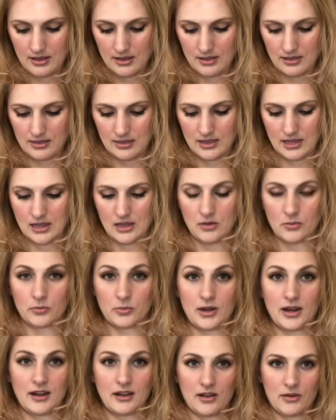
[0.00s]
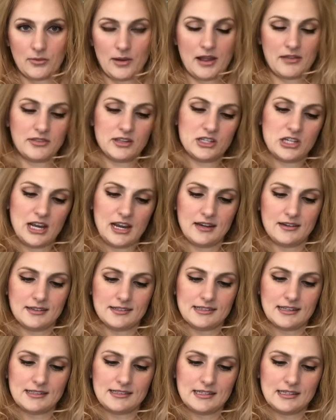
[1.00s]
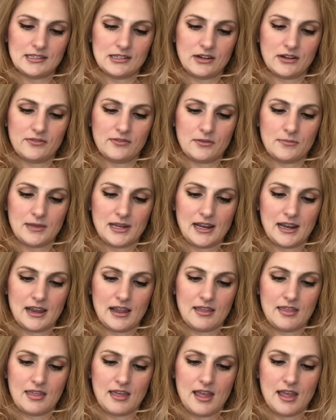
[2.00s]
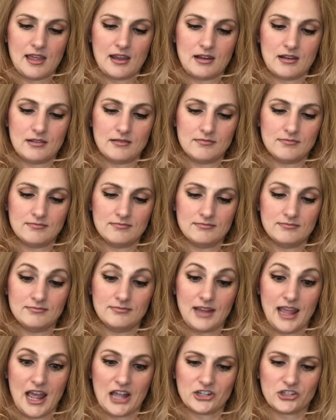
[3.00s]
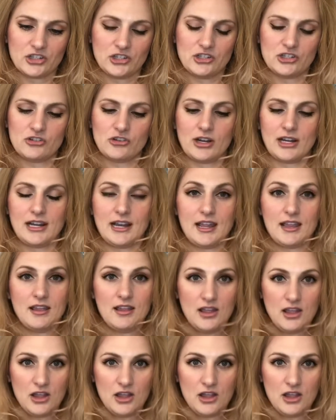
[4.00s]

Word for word: the ring around the chain because that's easier for me than actually stringing it.